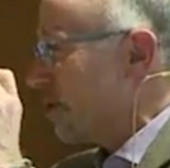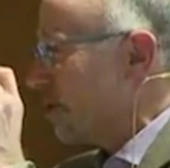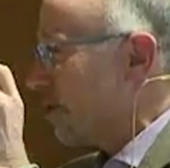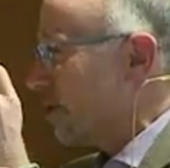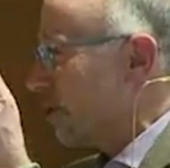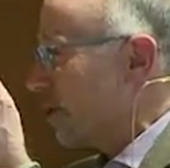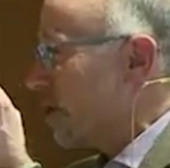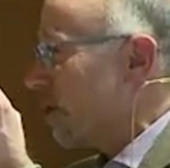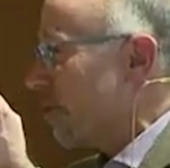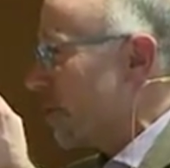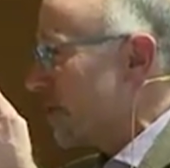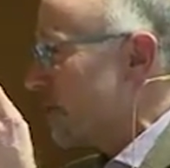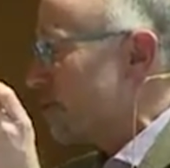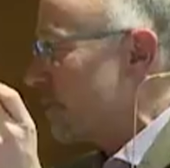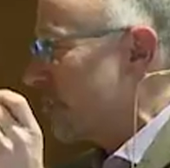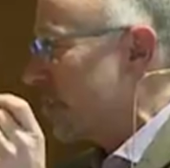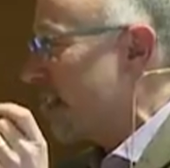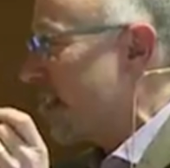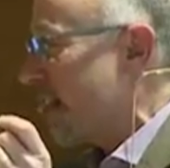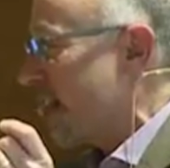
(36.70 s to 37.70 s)
you don't look at what's
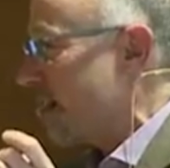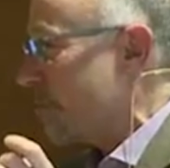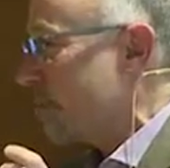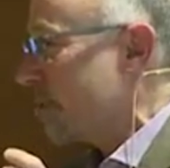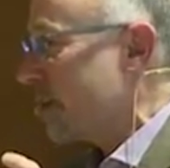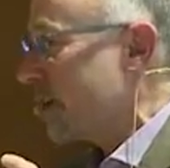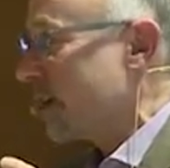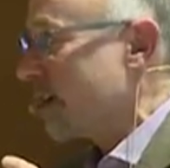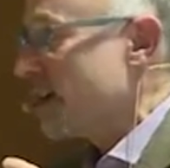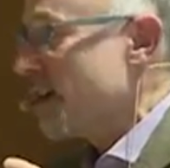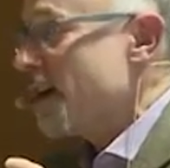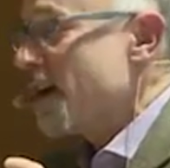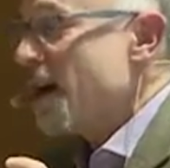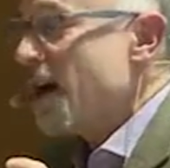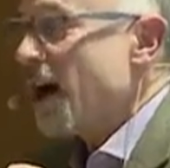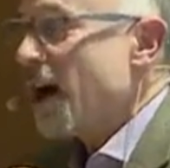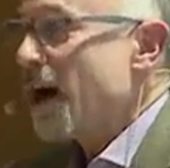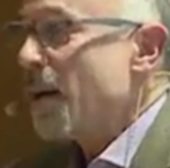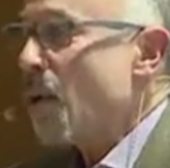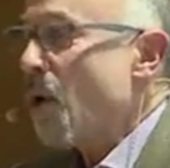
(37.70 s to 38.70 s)
really happening.
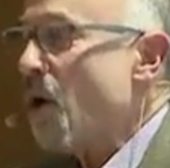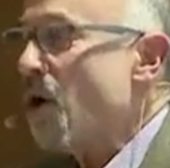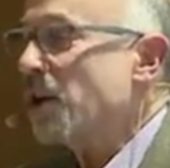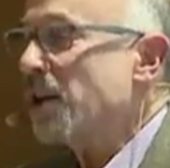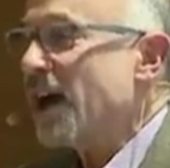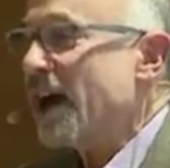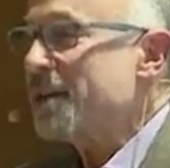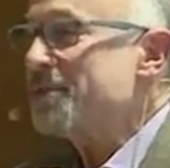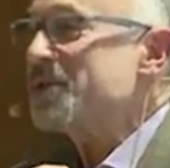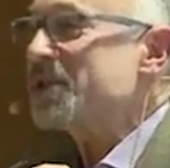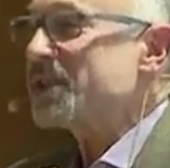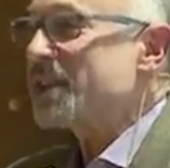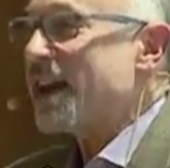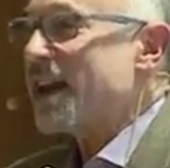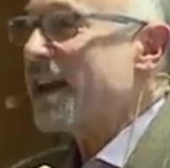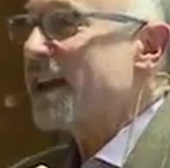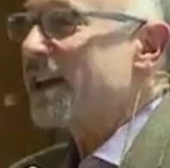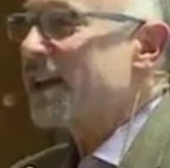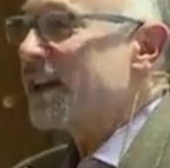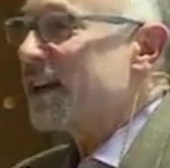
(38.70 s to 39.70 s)
Um, all I'm
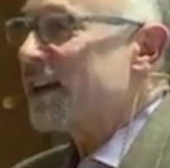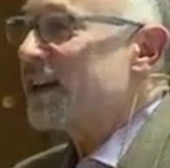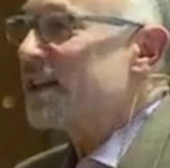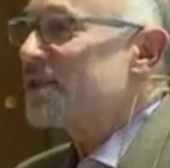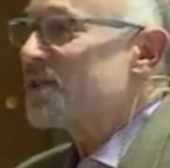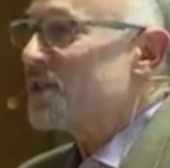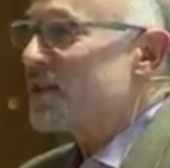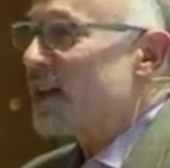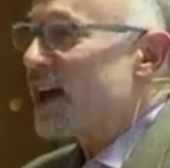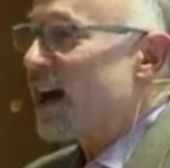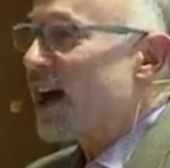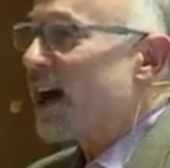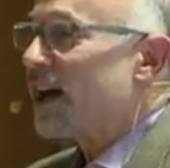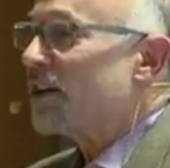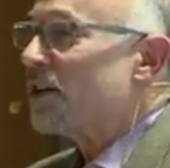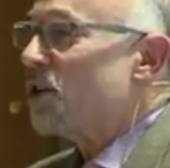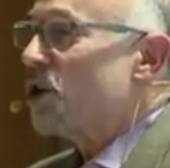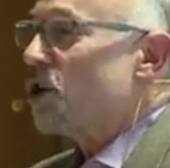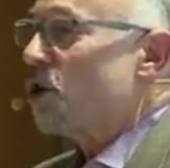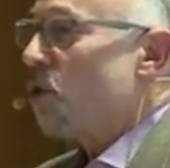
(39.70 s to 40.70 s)
saying is
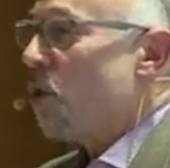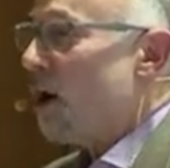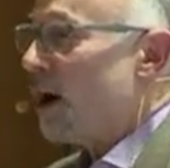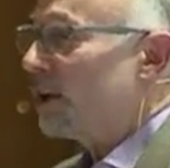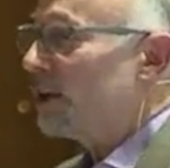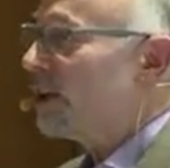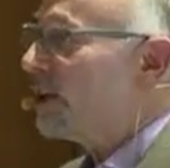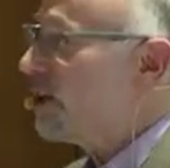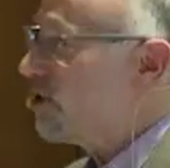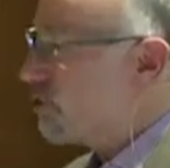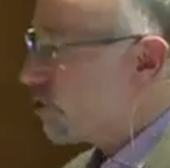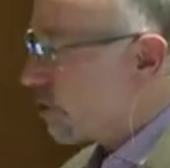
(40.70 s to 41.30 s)
that quality